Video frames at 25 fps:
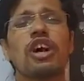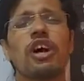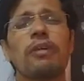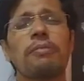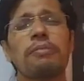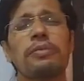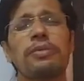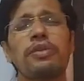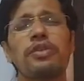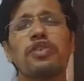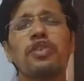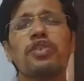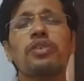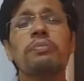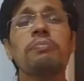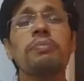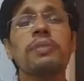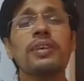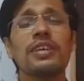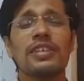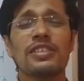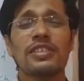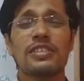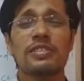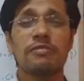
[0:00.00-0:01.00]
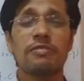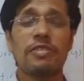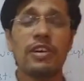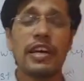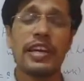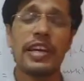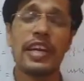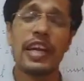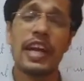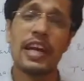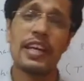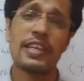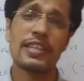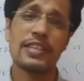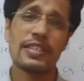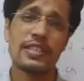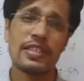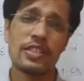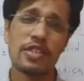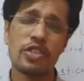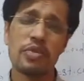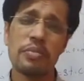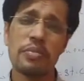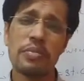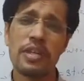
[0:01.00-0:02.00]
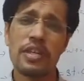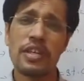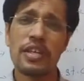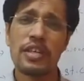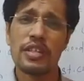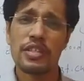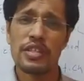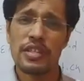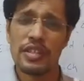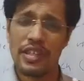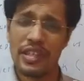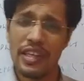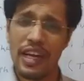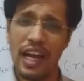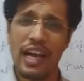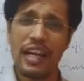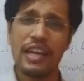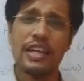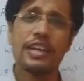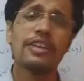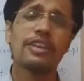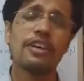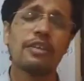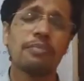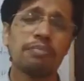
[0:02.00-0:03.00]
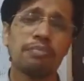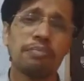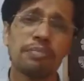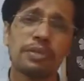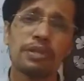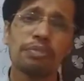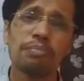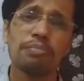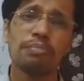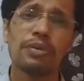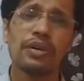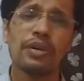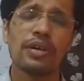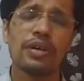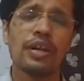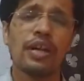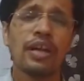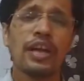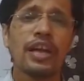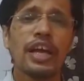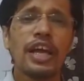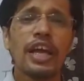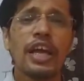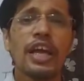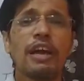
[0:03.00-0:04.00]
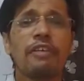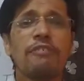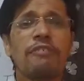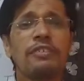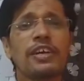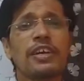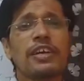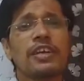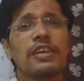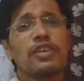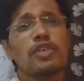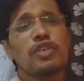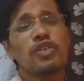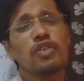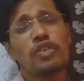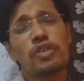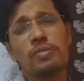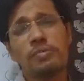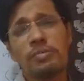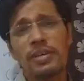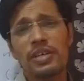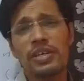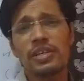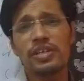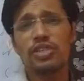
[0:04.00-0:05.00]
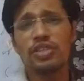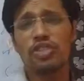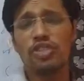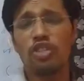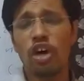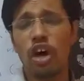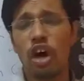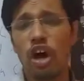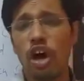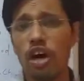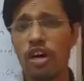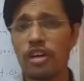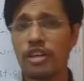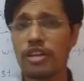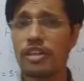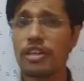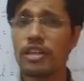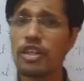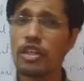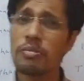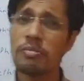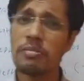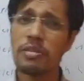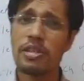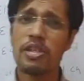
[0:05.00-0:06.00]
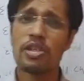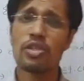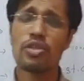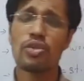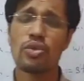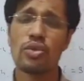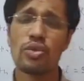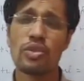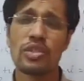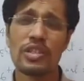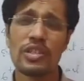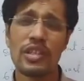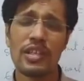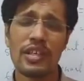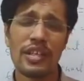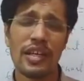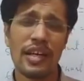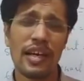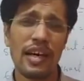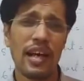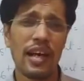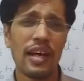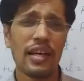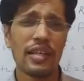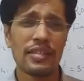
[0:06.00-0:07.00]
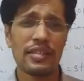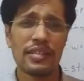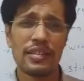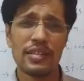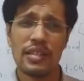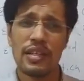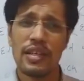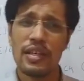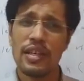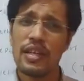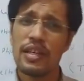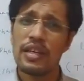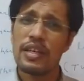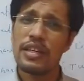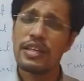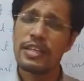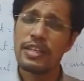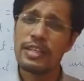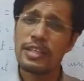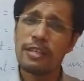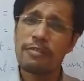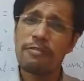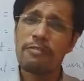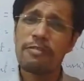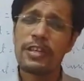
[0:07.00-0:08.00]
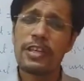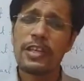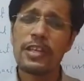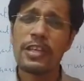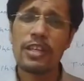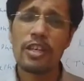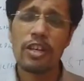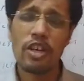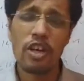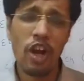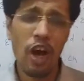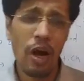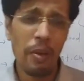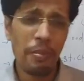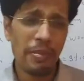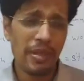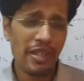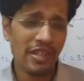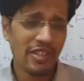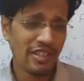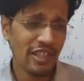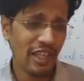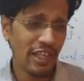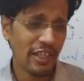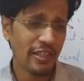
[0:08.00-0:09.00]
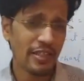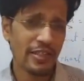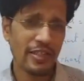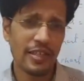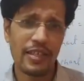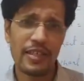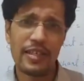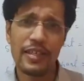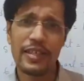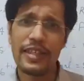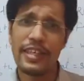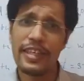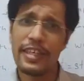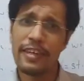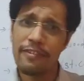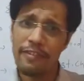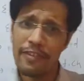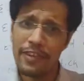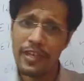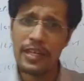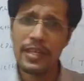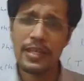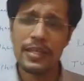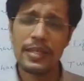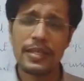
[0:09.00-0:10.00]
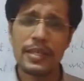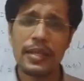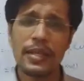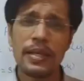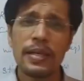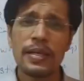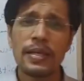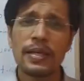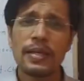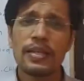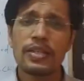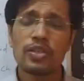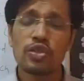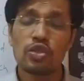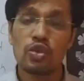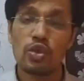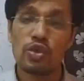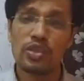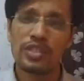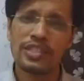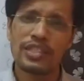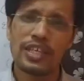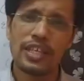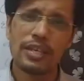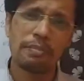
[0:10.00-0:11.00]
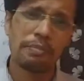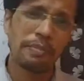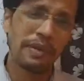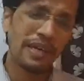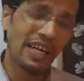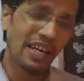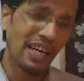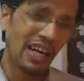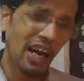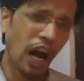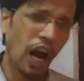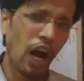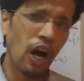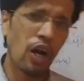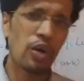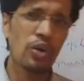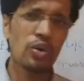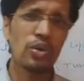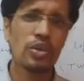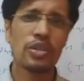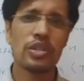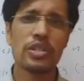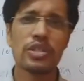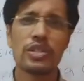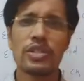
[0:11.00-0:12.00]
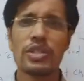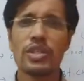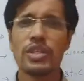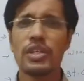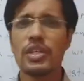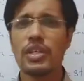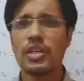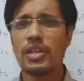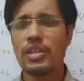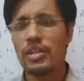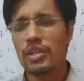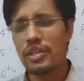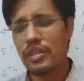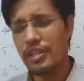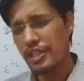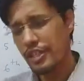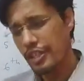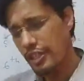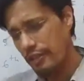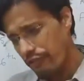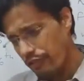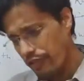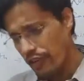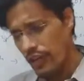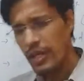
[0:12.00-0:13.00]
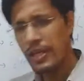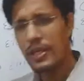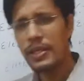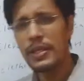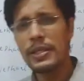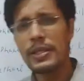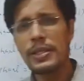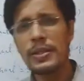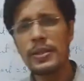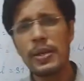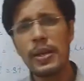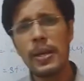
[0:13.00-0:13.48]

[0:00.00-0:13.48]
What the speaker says: of numerous variants, numerous kind of people having numerous thought, numerous social class, different economic section, different social background, different